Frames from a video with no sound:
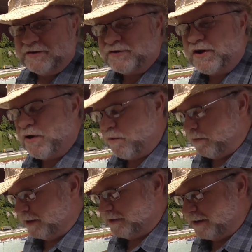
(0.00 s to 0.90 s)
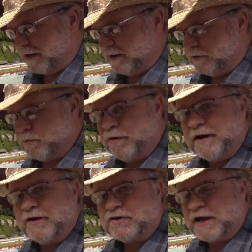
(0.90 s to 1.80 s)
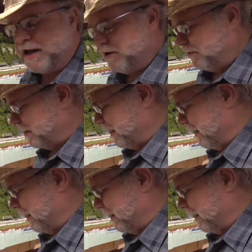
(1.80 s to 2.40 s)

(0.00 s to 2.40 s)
So, but uh, it's a pretty good channel